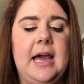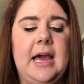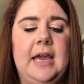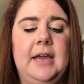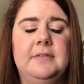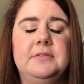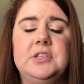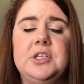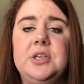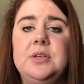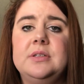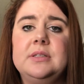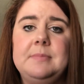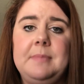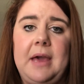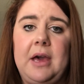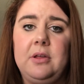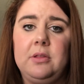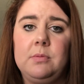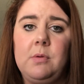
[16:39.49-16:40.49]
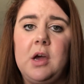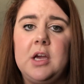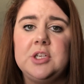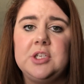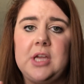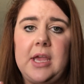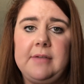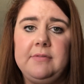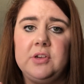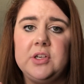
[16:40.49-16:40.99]
I have to use
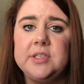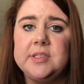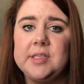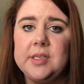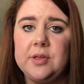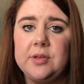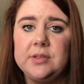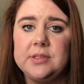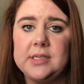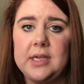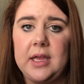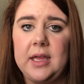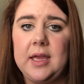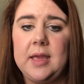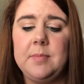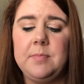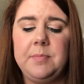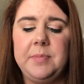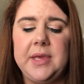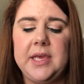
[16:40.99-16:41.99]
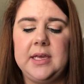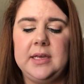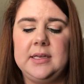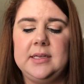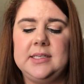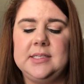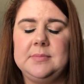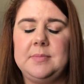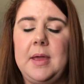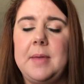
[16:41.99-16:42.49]
mouthwash every single time because